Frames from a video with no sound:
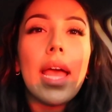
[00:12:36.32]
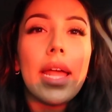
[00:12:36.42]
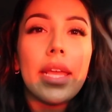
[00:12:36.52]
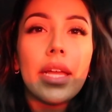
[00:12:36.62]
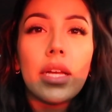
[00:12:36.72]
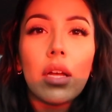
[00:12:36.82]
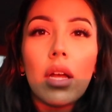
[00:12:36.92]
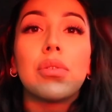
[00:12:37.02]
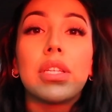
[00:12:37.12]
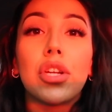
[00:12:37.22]
a headache.
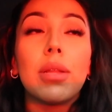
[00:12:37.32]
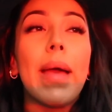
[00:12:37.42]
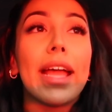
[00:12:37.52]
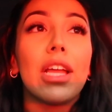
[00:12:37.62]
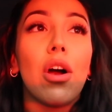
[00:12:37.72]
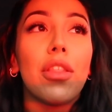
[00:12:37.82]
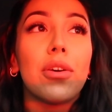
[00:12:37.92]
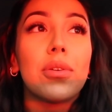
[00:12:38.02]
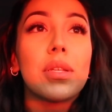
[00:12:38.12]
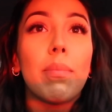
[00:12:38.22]
So I started packing all
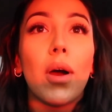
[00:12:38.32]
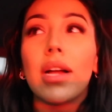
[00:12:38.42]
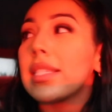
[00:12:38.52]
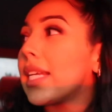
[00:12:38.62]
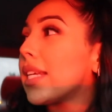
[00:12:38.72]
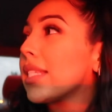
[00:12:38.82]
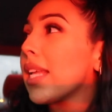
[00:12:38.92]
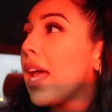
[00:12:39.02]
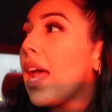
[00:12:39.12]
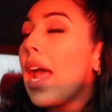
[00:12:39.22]
those boxes,
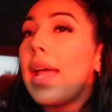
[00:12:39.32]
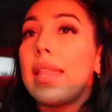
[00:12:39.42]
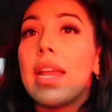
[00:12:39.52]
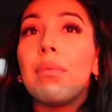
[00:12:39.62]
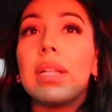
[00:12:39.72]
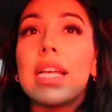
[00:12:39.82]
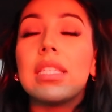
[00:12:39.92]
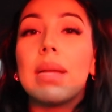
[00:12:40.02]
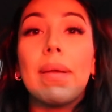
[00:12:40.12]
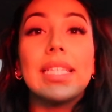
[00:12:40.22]
and then I realized
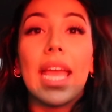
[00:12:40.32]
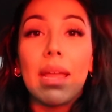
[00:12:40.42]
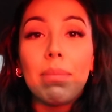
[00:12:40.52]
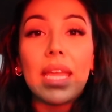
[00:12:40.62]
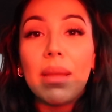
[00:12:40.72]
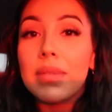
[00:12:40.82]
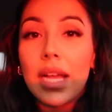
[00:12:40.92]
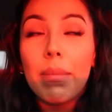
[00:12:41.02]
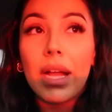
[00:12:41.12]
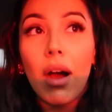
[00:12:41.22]
like my tape keeps
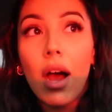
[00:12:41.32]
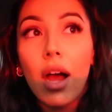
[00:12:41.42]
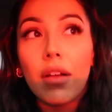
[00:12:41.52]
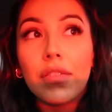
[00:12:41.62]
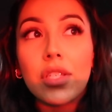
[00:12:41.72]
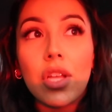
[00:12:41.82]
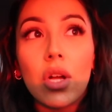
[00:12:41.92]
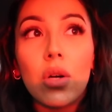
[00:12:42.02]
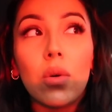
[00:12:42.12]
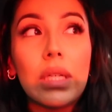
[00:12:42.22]
coming off.
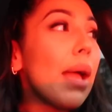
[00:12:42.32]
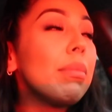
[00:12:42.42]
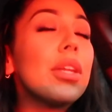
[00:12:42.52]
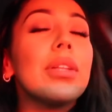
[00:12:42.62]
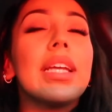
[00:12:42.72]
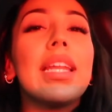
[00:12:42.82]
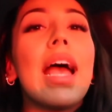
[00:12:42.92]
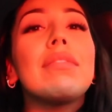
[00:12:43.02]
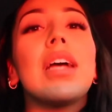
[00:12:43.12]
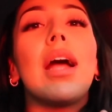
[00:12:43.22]
So I'm literally gonna
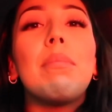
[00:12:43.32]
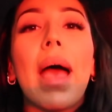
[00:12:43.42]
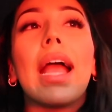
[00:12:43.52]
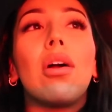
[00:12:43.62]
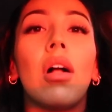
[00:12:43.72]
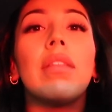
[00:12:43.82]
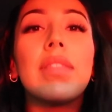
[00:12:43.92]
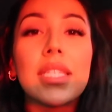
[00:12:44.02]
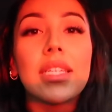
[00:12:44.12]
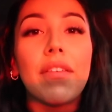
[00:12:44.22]
have to unpack all of
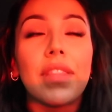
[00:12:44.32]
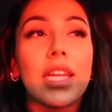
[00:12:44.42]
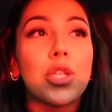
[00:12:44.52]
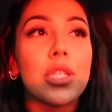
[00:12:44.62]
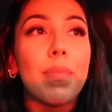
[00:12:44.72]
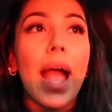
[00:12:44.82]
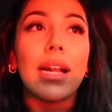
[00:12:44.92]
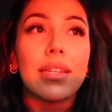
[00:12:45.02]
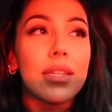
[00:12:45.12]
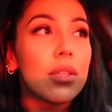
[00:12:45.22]
the stuff that I just
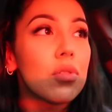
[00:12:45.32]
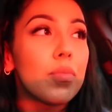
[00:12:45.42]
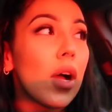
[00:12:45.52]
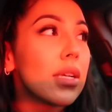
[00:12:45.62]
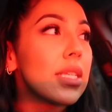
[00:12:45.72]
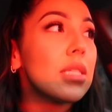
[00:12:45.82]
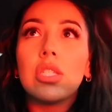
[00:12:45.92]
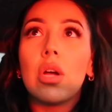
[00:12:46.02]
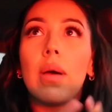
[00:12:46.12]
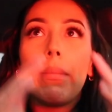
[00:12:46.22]
packed into those boxes.
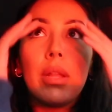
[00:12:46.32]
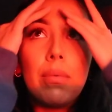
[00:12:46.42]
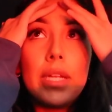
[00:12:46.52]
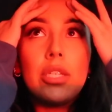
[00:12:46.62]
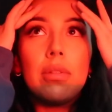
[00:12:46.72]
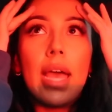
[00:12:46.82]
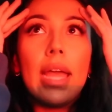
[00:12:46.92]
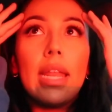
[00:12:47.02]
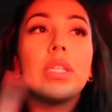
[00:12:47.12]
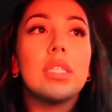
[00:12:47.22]
So I'm gonna redo
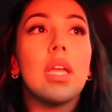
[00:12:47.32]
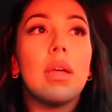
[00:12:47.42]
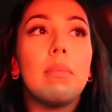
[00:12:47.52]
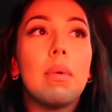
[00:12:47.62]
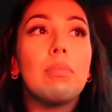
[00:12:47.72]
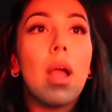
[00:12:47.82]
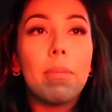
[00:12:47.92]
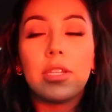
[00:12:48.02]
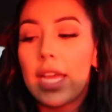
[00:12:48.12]
that with some proper